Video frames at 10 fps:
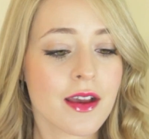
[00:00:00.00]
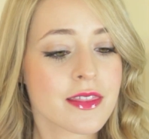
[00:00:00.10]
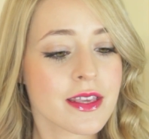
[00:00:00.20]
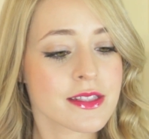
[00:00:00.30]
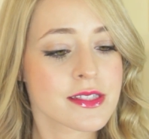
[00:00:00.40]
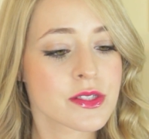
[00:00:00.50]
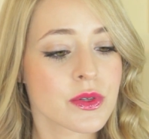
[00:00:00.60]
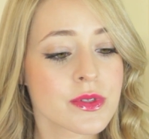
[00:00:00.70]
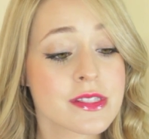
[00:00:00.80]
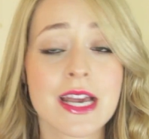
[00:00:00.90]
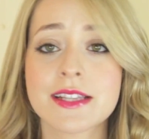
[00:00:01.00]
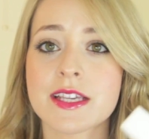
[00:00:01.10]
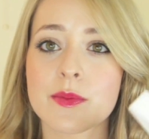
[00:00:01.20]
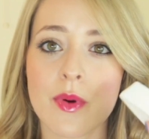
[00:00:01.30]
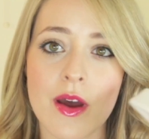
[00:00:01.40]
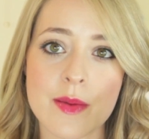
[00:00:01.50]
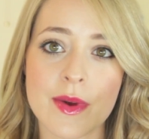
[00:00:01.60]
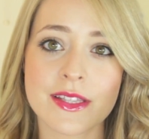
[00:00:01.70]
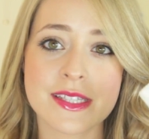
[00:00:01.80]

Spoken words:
I think this is called Satin Primer.